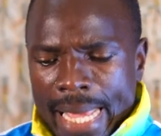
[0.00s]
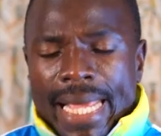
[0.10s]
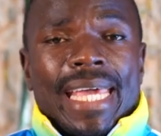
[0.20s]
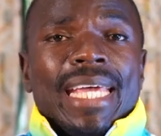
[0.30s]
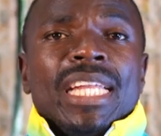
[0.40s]

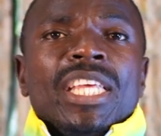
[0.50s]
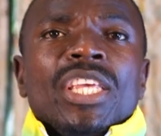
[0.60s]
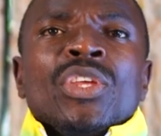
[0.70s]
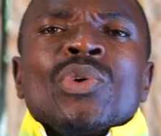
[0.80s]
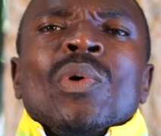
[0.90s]

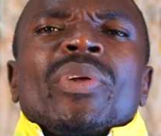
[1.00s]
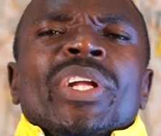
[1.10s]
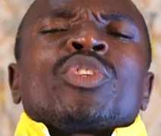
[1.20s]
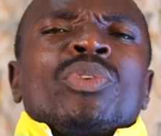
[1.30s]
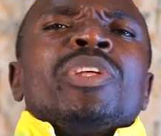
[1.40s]
Again, you are
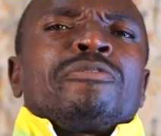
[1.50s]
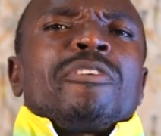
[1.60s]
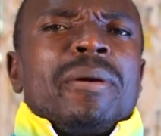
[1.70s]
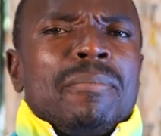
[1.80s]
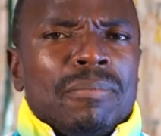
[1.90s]
ready to
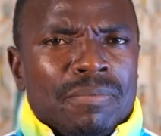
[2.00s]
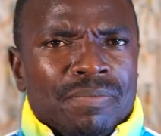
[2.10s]
defame.